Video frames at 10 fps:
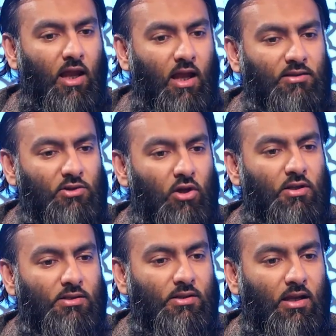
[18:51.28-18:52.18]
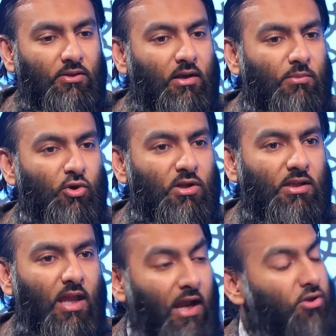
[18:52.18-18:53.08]
and scholars in the
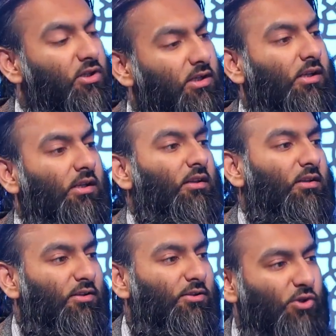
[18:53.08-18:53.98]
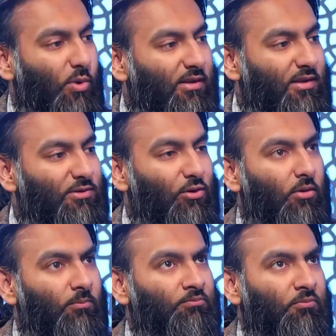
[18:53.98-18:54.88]
community actually doing this,
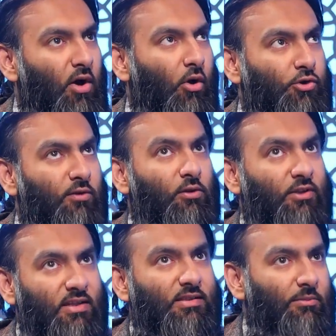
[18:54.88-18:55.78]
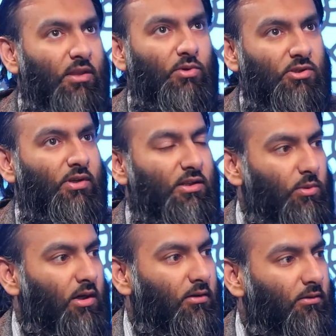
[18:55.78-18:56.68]
or do you feel this is something we still need to
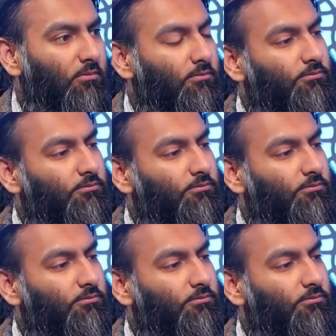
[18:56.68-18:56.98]
work on?